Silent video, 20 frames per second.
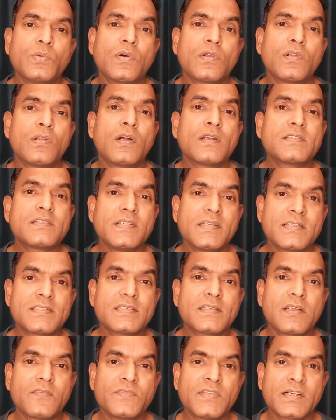you are not
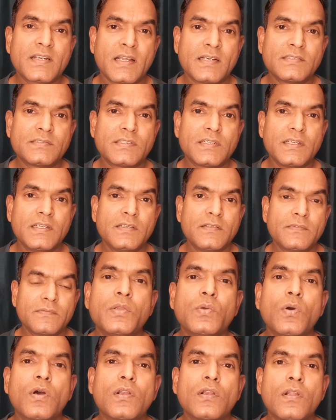citizen of the country.
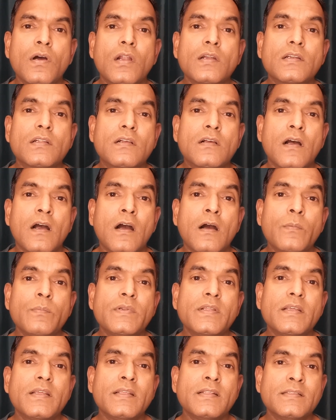You are not calmed